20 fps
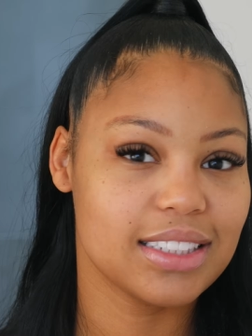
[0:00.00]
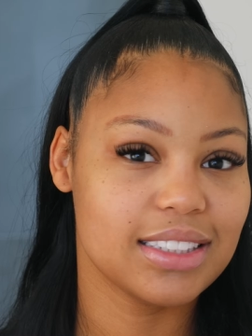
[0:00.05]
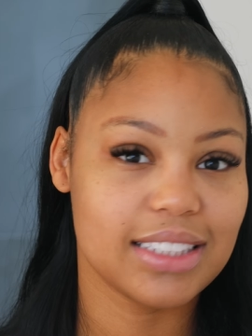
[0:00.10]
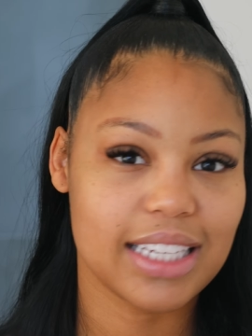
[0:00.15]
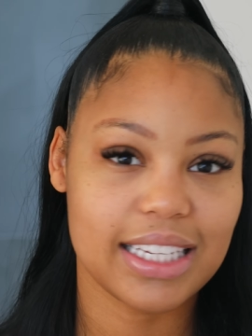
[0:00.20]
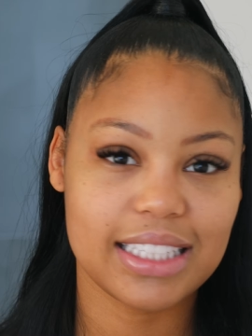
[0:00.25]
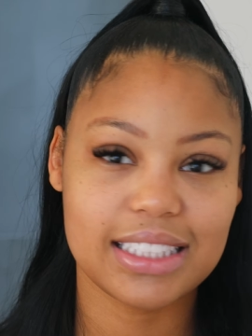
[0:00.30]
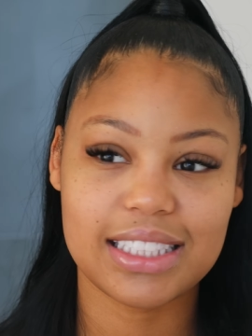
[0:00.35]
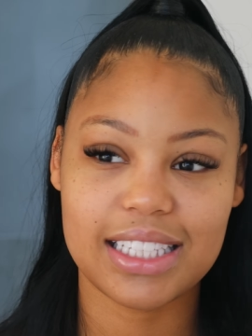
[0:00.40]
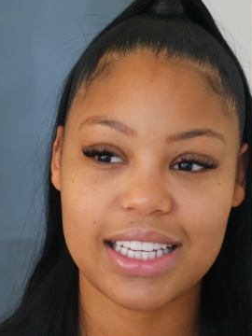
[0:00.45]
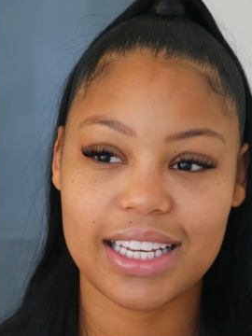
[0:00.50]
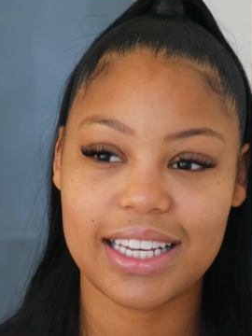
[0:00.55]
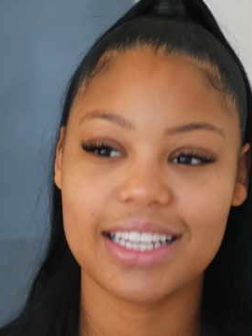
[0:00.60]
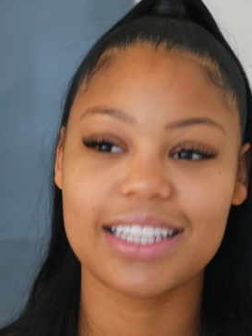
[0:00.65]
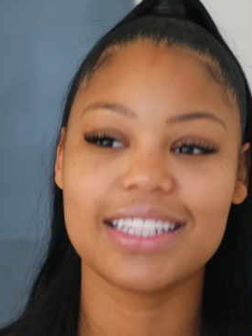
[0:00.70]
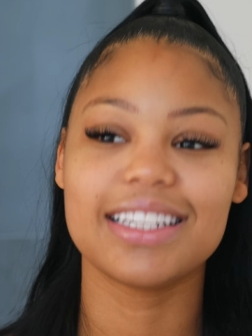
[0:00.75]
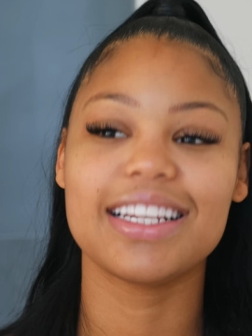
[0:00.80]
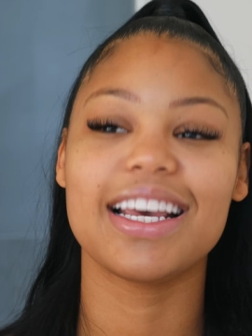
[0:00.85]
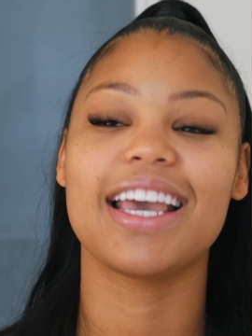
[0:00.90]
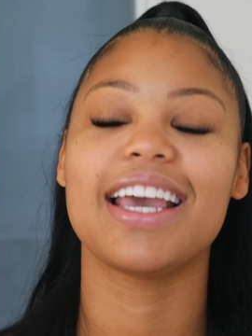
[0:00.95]
Day
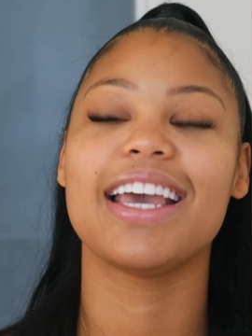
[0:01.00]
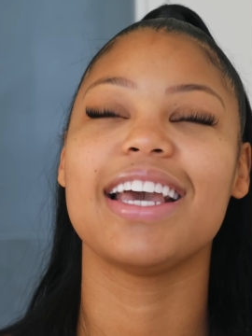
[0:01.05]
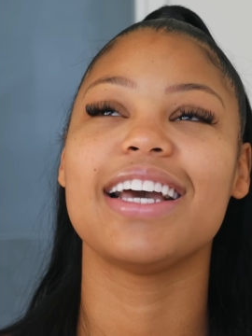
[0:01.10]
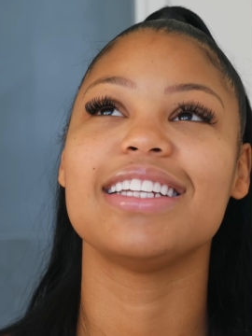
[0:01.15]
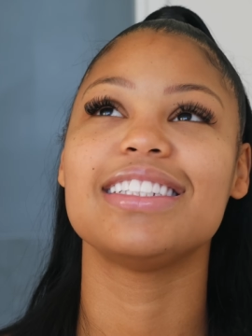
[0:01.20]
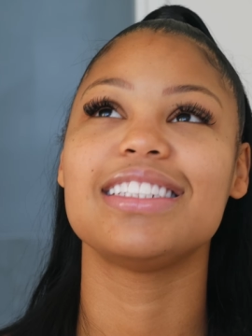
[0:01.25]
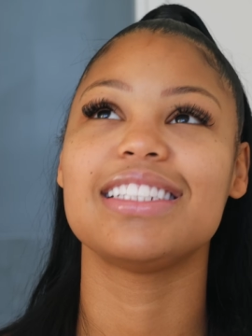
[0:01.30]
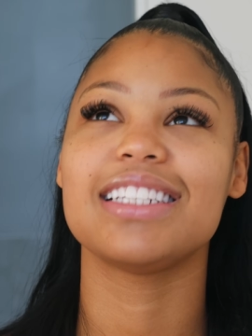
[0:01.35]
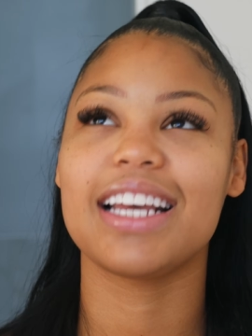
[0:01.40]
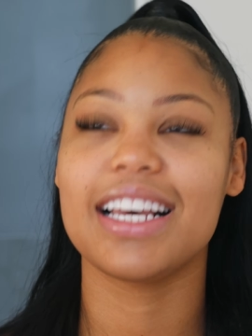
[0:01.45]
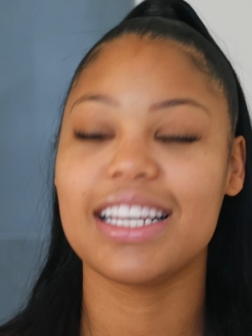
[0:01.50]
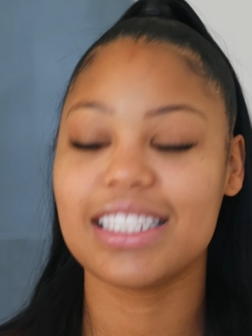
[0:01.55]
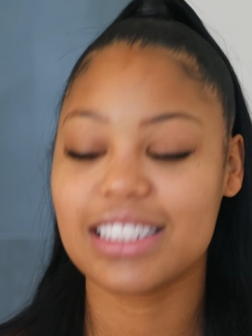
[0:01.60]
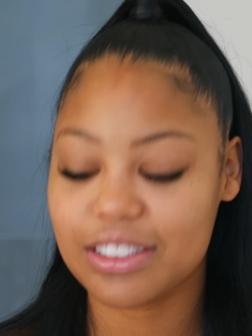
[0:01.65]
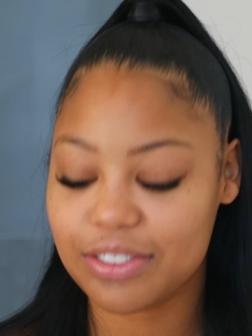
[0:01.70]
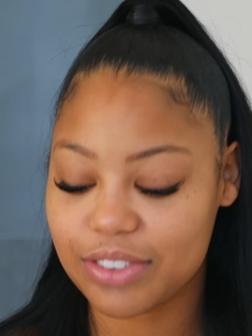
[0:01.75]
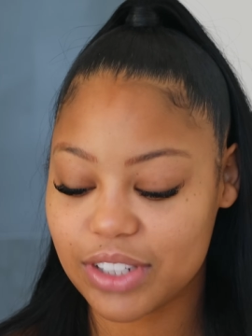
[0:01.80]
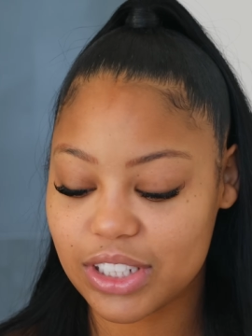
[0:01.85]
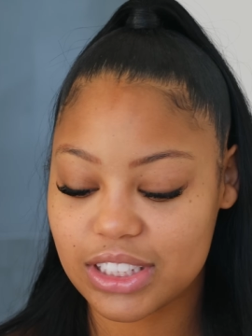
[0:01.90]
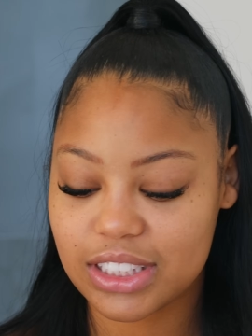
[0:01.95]
10, and today is
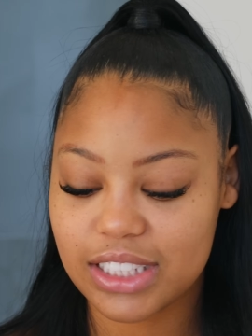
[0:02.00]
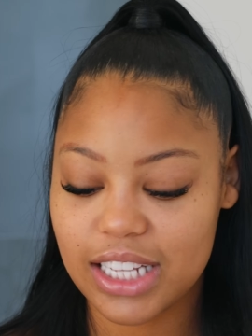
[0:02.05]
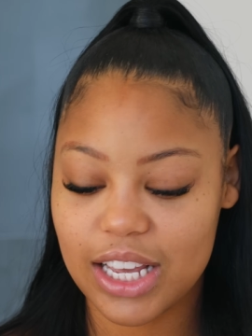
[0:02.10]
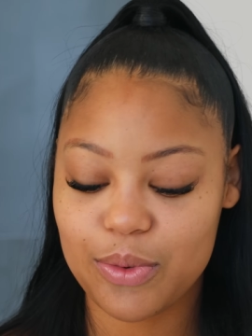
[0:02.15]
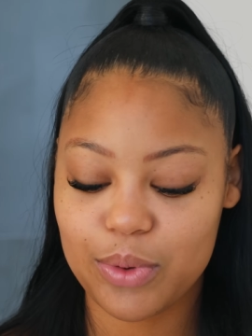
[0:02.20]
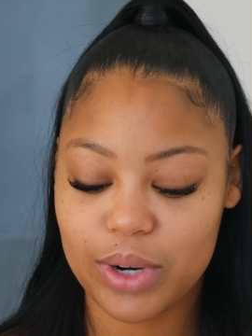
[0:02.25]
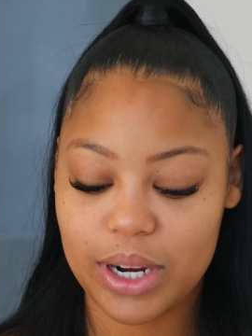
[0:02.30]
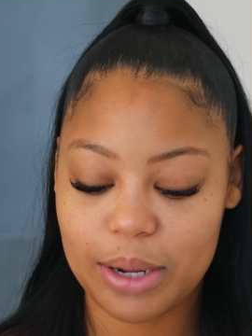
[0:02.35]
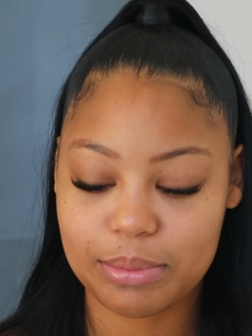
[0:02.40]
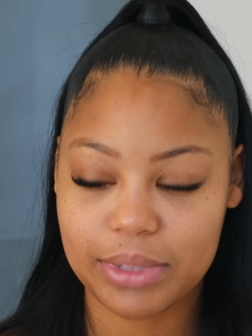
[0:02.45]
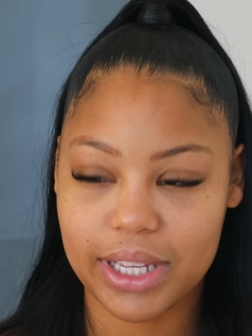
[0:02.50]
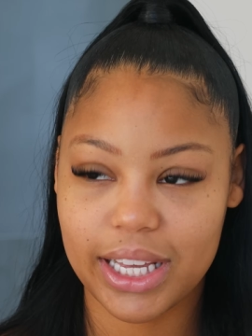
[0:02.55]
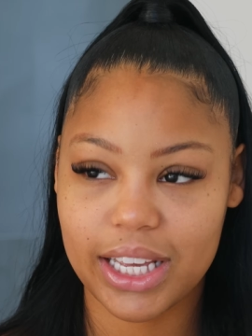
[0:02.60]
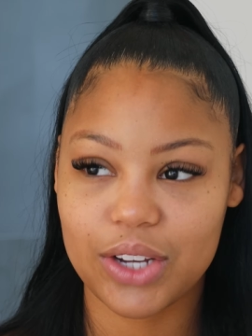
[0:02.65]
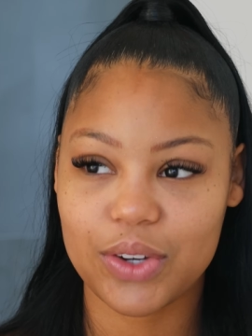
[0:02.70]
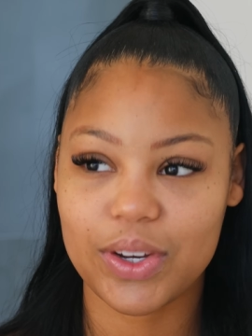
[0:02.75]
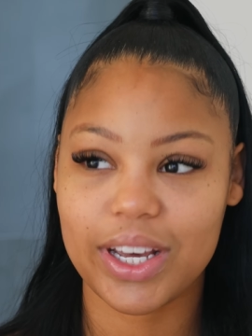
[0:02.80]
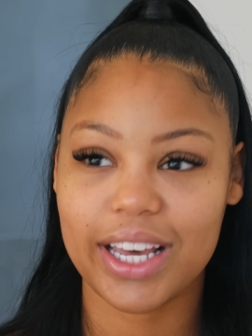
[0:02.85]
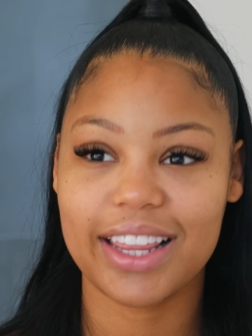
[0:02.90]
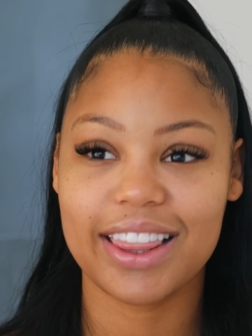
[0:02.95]
the first day where I'm like,
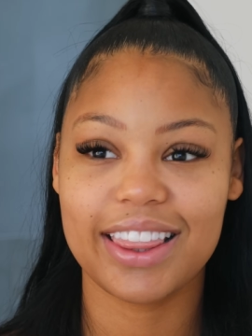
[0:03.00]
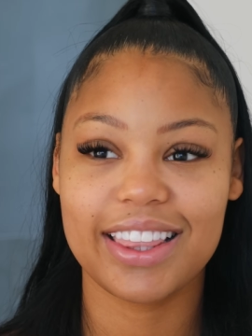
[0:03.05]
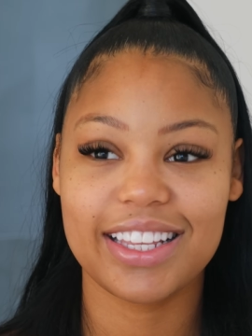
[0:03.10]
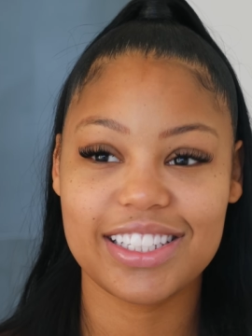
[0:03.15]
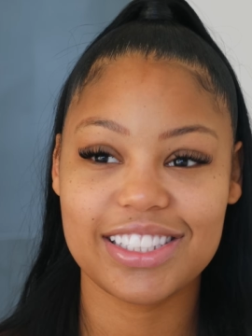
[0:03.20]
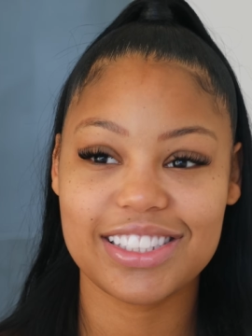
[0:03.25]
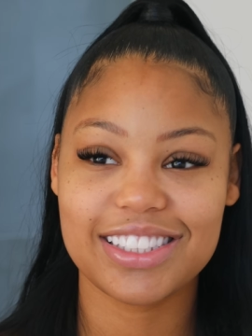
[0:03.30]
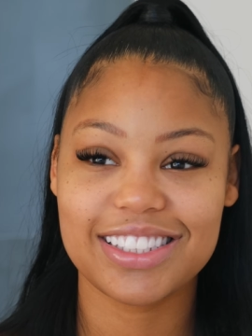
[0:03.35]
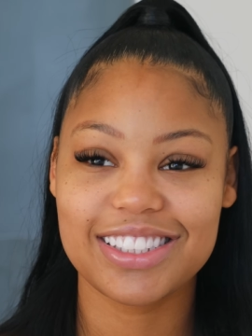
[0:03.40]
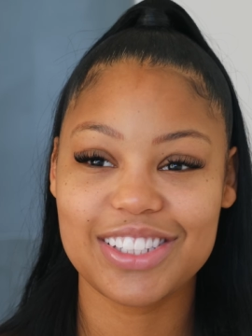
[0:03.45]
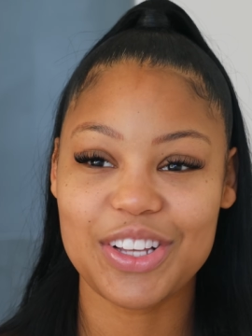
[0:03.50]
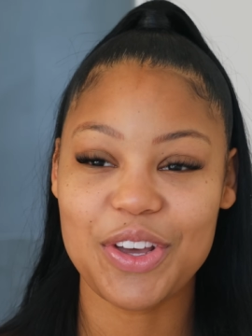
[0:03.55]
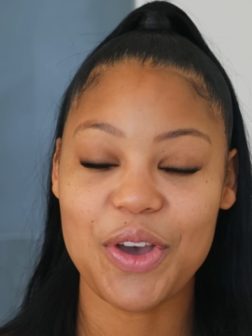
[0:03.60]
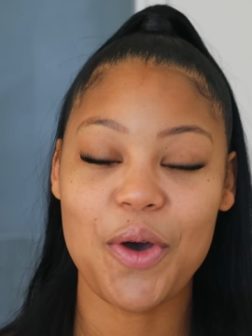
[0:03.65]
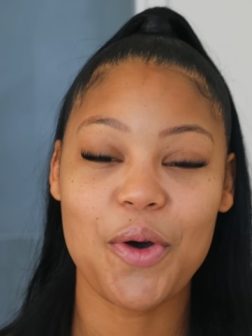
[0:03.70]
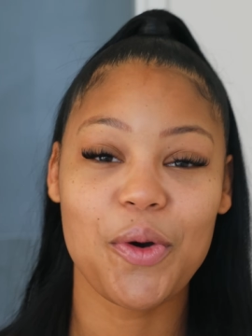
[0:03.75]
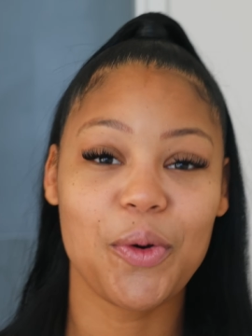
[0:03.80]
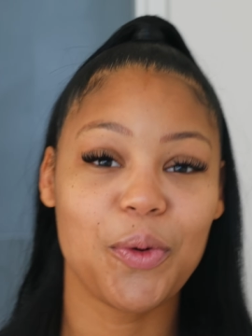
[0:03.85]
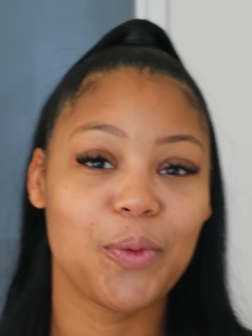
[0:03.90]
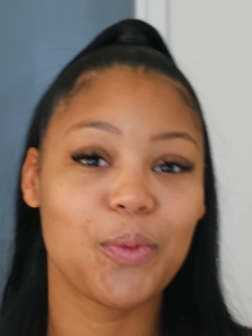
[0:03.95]
okay, this
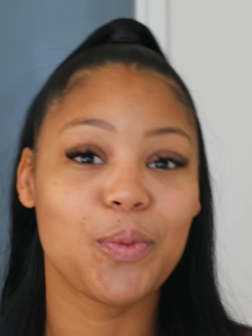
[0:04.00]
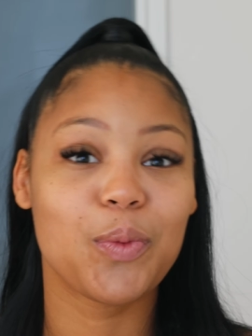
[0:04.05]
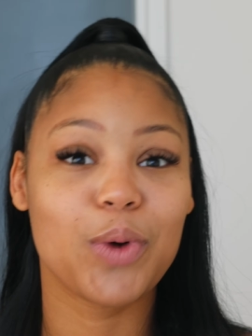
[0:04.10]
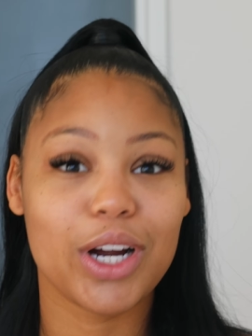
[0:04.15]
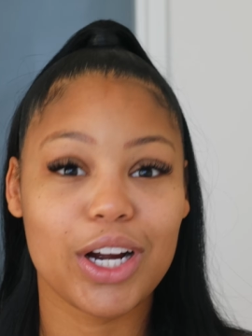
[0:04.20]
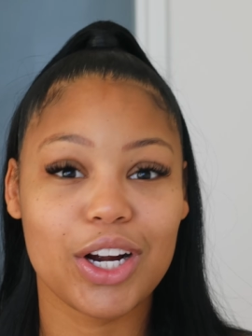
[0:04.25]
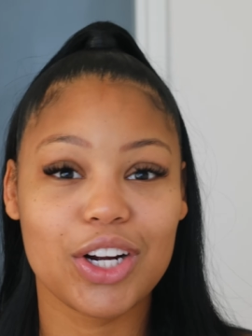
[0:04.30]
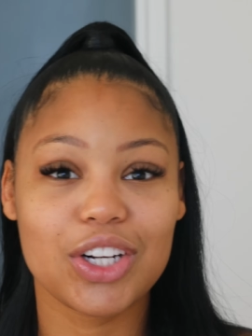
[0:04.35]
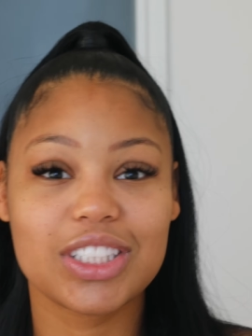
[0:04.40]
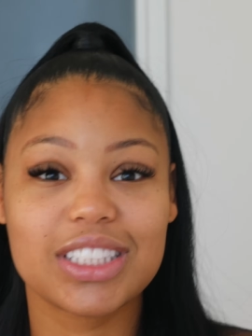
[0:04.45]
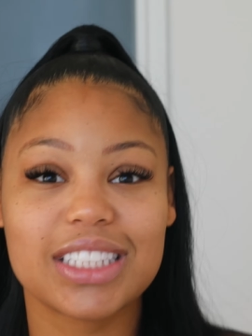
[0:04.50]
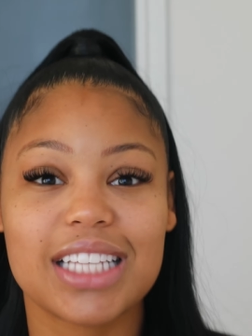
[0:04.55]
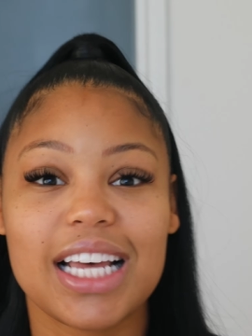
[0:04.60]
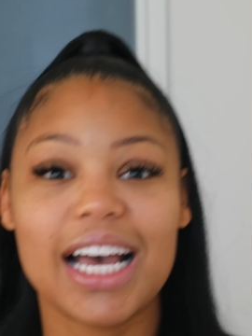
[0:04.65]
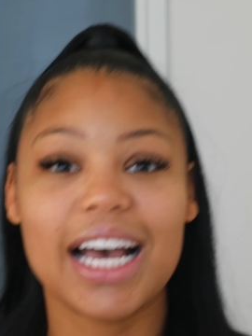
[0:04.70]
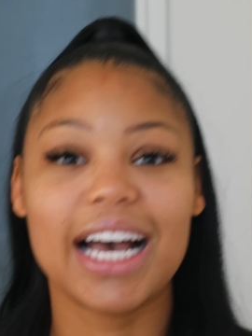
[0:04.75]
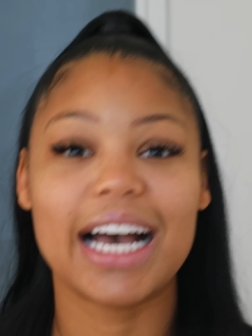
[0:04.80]
works.